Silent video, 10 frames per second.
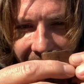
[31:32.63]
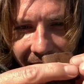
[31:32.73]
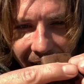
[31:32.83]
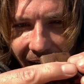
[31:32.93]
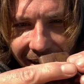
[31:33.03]

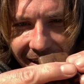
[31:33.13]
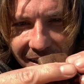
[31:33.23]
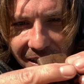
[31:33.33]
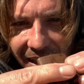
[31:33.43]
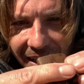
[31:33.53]
And I didn't
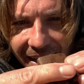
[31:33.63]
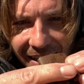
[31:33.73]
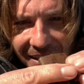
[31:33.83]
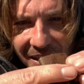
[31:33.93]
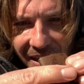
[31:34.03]
see
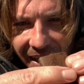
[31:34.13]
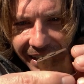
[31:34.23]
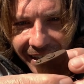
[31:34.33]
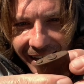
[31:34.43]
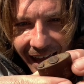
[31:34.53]
it.
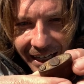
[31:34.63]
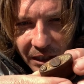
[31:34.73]
And